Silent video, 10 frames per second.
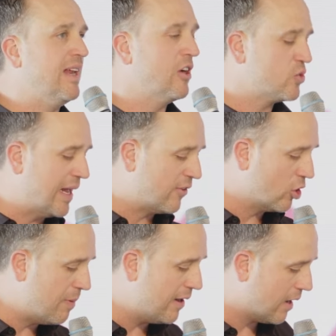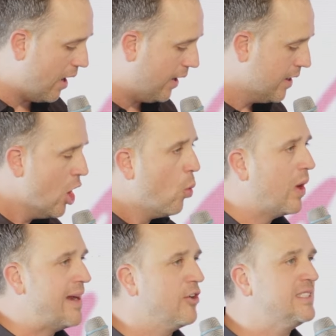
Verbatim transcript: and here's what I learned about God whatever